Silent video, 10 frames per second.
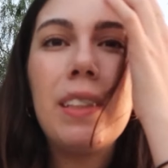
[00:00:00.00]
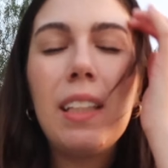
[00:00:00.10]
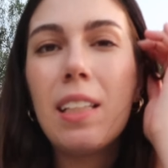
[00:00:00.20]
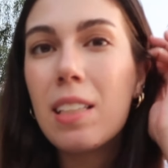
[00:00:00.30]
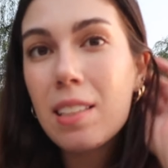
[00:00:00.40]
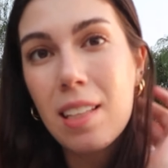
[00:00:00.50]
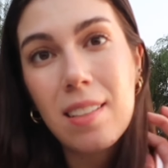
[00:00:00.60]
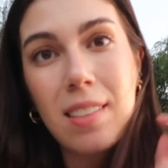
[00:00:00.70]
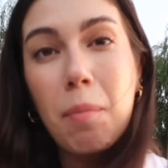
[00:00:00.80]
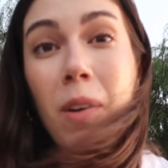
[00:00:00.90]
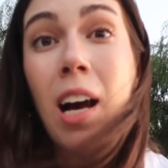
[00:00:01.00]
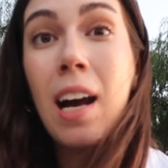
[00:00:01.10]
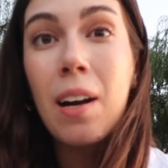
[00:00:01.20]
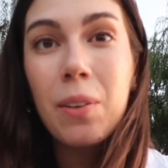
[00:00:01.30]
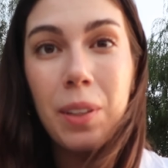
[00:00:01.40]
these
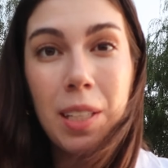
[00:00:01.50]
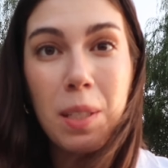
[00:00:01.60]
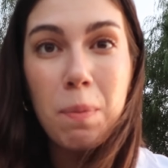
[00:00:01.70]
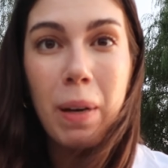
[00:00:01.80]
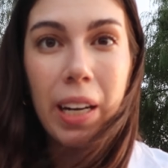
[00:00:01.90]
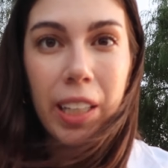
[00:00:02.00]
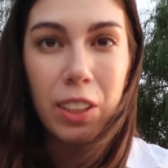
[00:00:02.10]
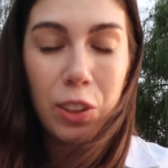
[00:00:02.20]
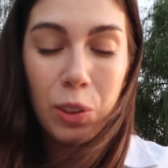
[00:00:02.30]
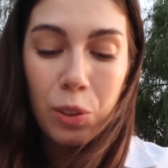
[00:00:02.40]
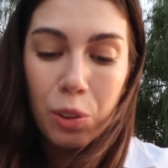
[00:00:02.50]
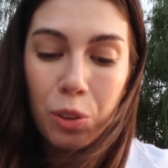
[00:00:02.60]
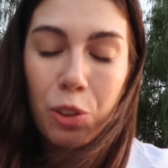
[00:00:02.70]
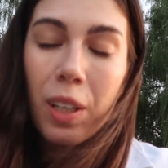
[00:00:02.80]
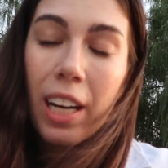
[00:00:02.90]
somehow inspired you
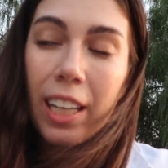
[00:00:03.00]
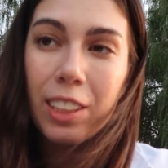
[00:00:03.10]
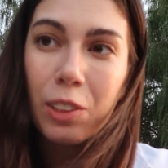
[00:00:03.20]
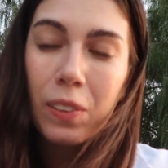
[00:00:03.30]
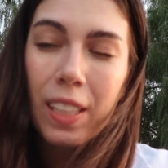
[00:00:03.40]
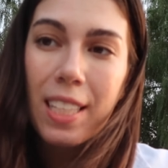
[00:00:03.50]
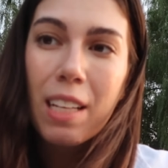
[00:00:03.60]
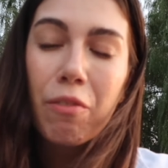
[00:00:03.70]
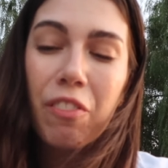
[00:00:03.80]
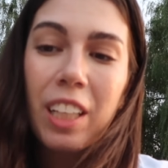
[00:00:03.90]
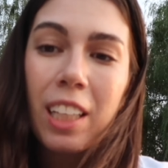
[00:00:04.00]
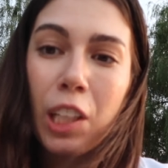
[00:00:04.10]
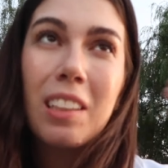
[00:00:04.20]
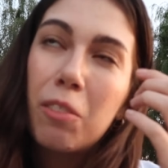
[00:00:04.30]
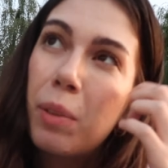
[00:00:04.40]
to try doing something
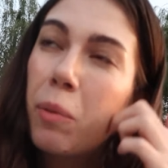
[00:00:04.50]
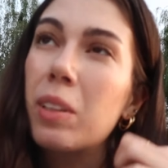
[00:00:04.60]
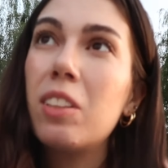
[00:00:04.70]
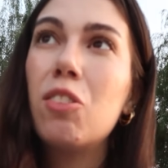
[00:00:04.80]
you've been wanting